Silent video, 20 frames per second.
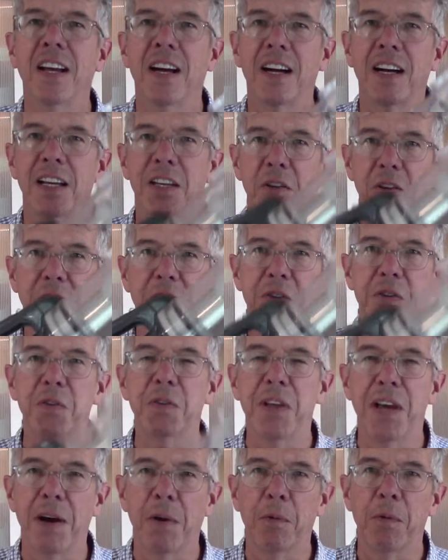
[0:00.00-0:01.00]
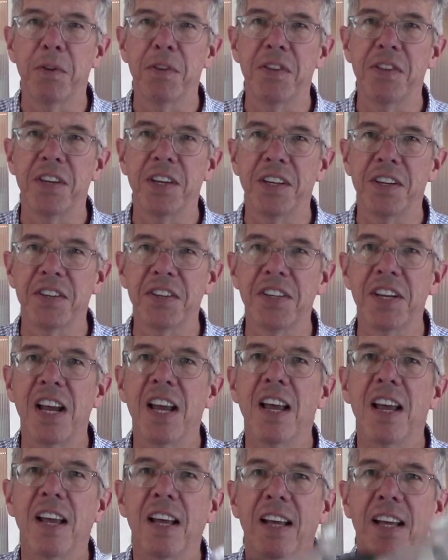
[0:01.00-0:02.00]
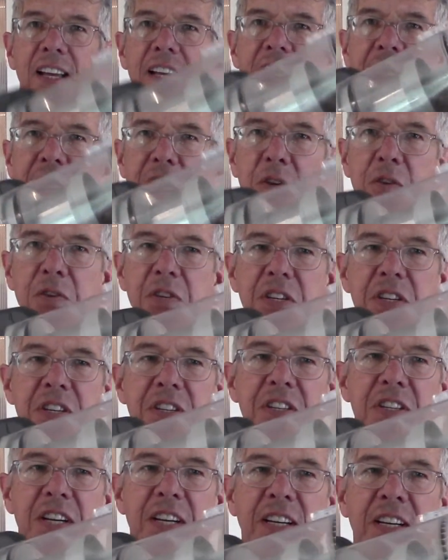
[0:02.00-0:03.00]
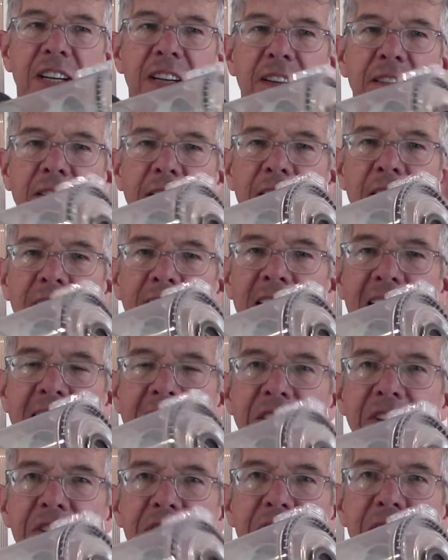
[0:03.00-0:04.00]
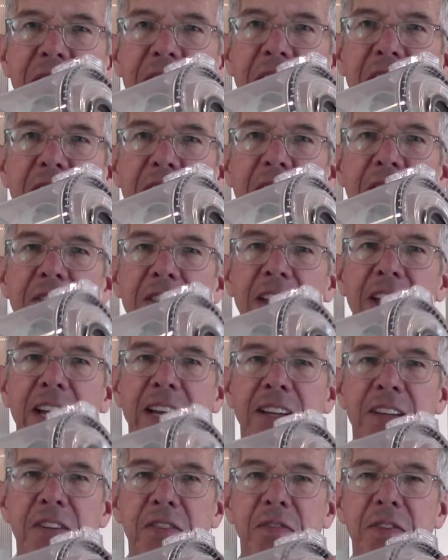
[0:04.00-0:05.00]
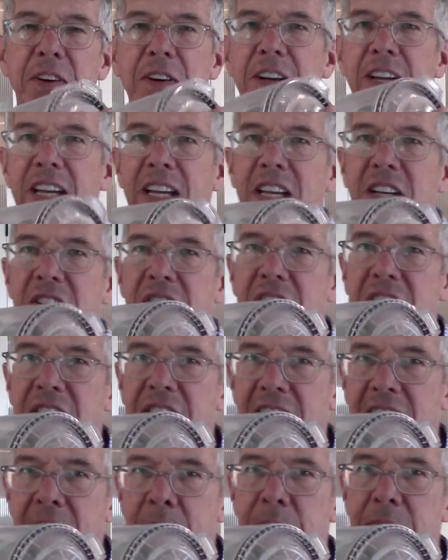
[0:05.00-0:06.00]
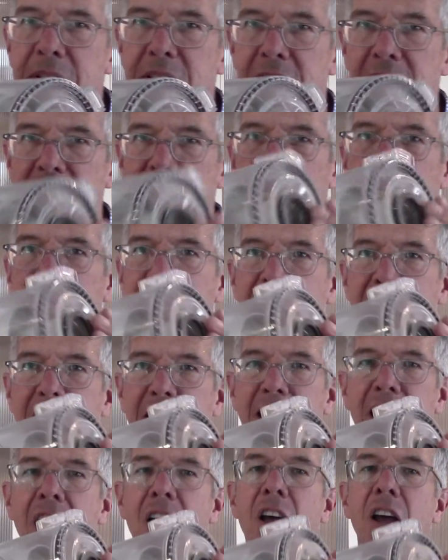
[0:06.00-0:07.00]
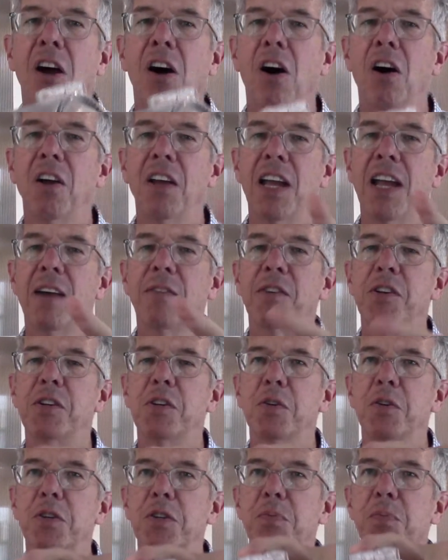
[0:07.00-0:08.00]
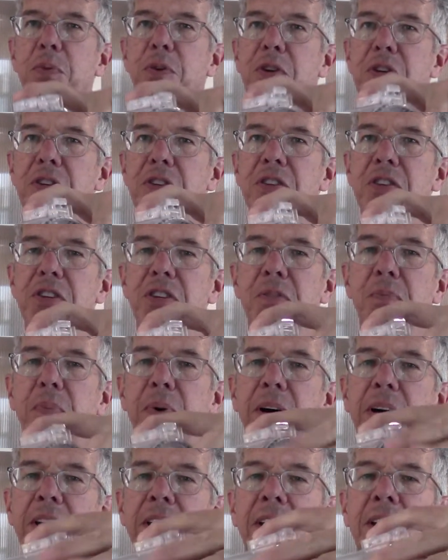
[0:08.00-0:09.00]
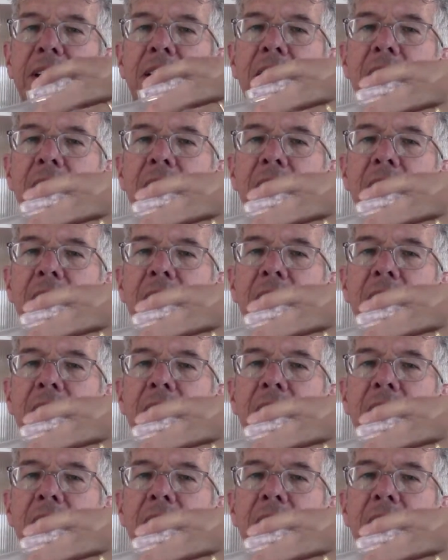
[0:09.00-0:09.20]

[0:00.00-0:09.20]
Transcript: you could do that with this. It uses a canister here that is very easy to empty and clean. All you have to do is push this button,